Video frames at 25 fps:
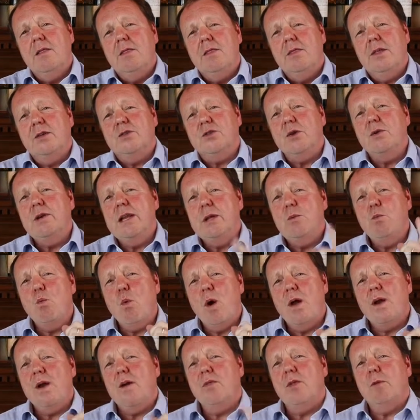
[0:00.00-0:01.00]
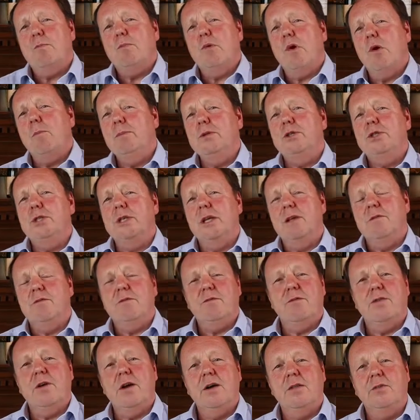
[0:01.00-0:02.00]
There's only one other property in
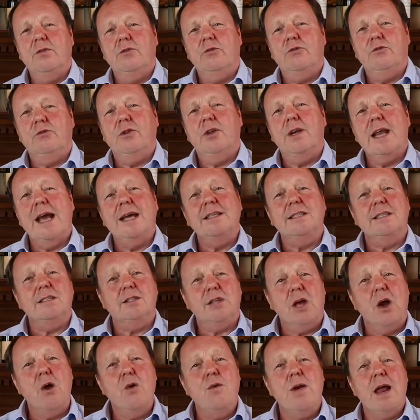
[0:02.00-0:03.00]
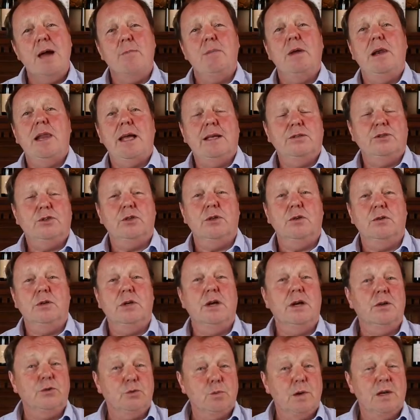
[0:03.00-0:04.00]
France that has its own appellation
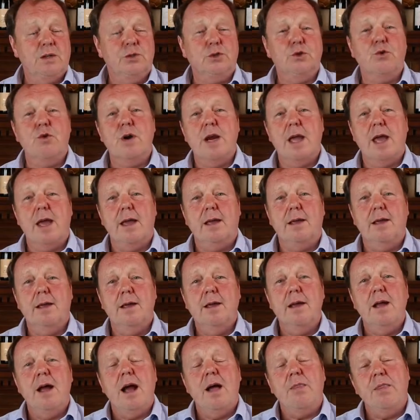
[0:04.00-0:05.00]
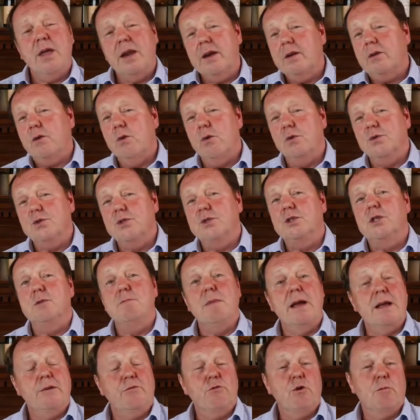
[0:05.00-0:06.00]
as well as Gruyère, and that of course is
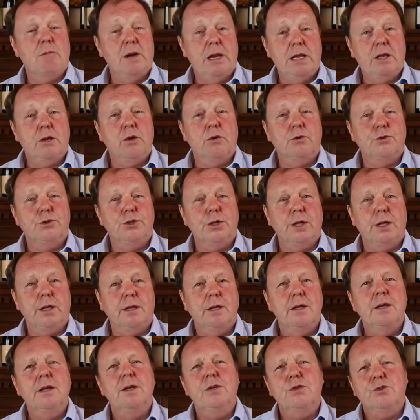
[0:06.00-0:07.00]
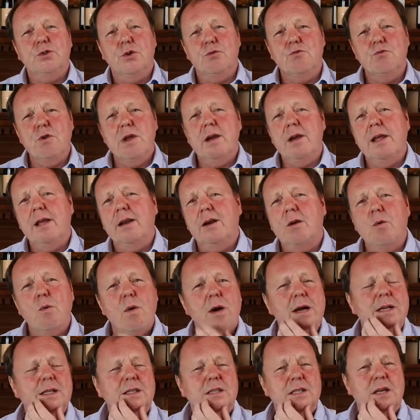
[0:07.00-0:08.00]
Domaine Romanée-Conti, so really in
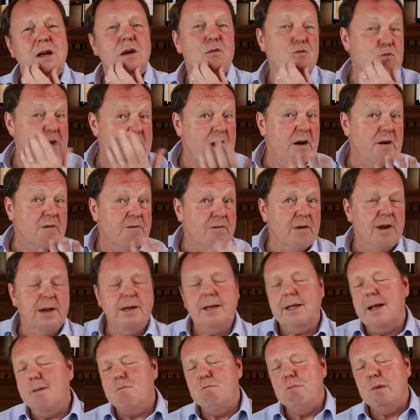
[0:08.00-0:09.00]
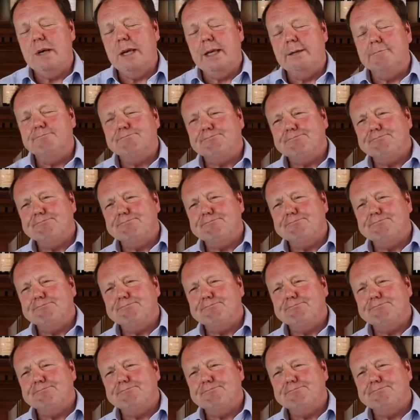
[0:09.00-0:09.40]
quite rarefied company.